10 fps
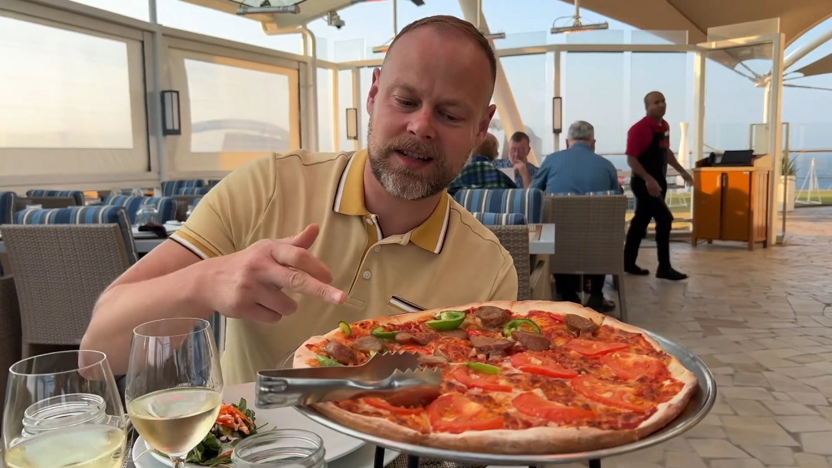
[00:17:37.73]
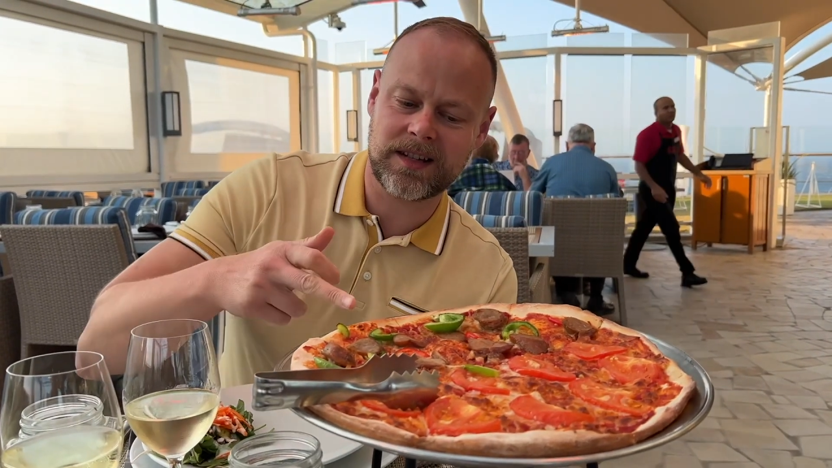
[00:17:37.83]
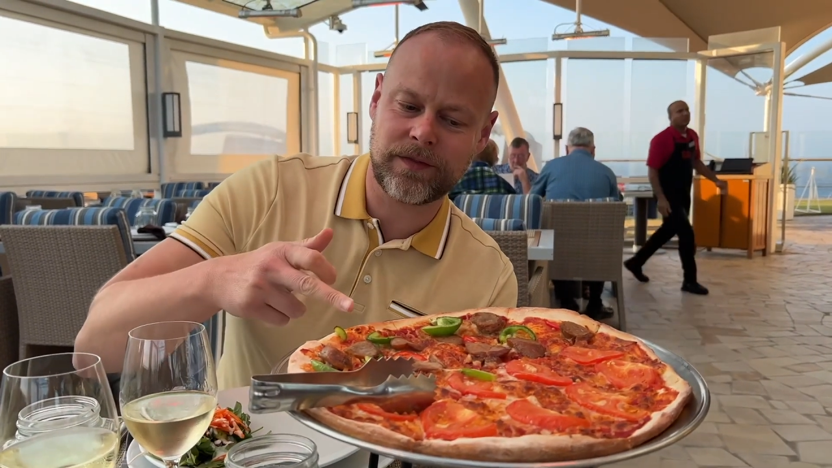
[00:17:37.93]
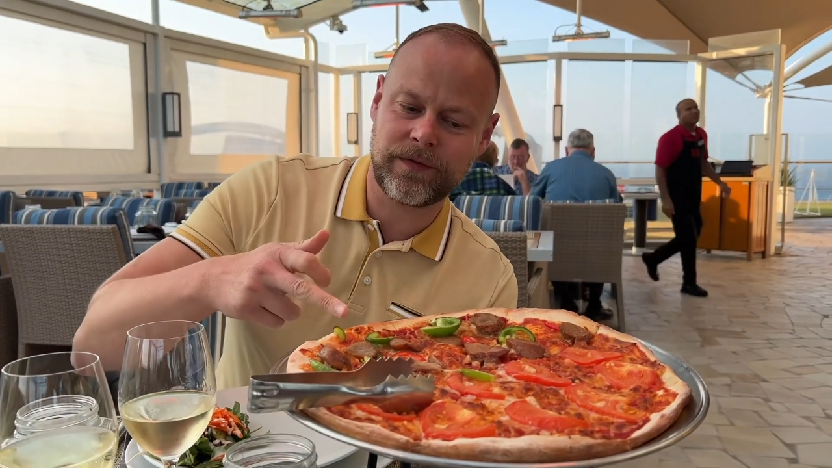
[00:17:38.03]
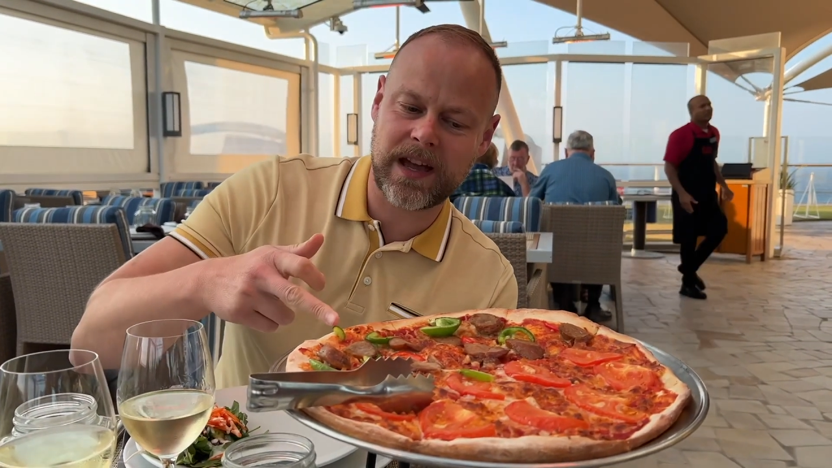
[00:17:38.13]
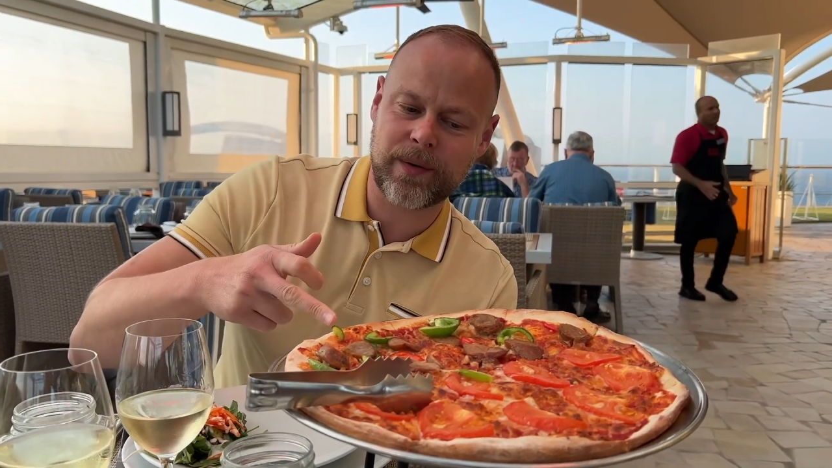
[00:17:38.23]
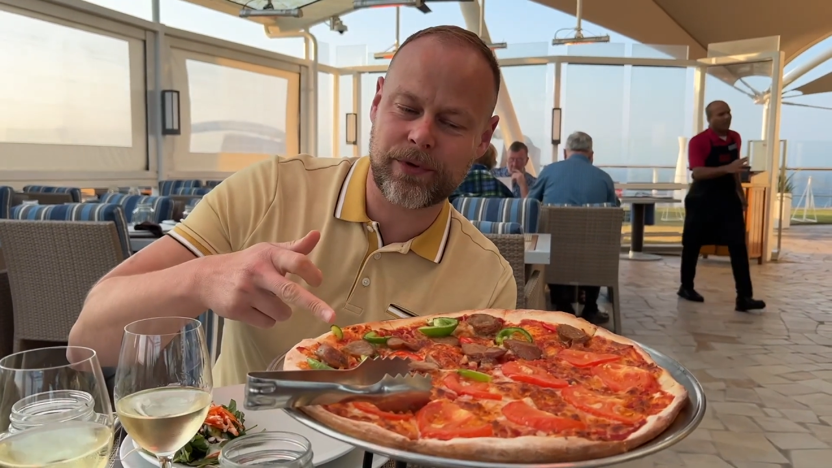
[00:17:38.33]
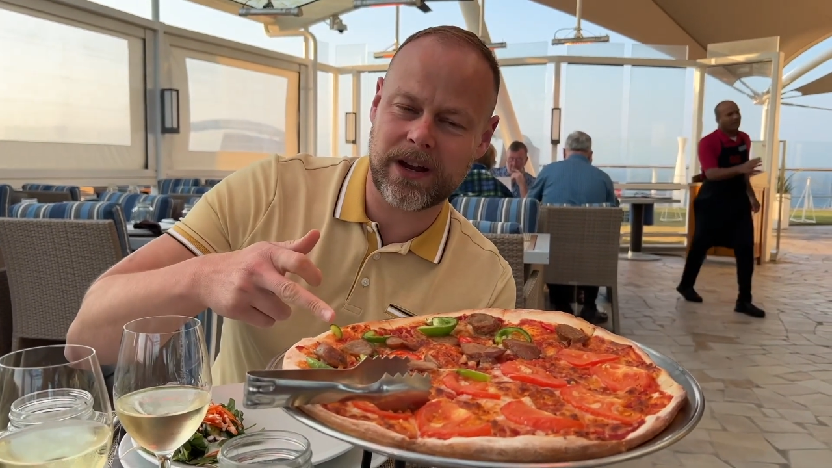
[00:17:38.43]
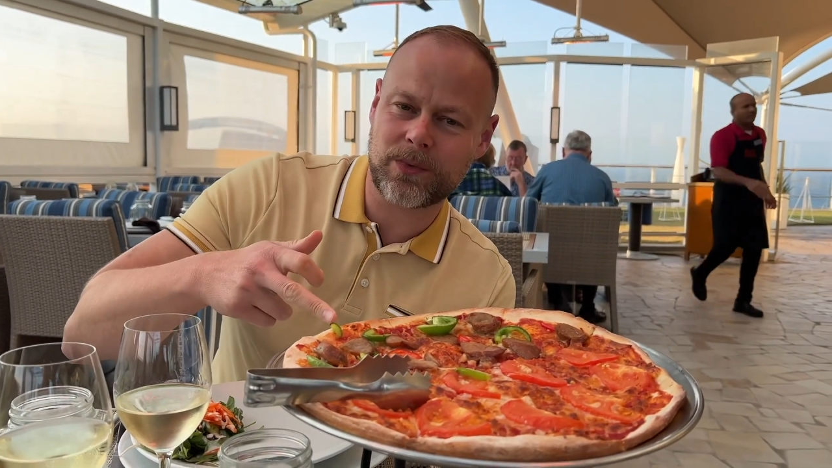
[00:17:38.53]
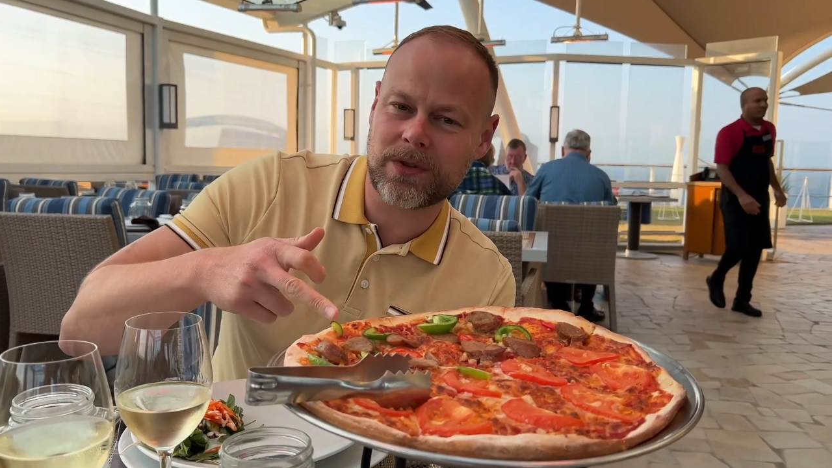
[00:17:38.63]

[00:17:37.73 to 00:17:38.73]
is a flatbread,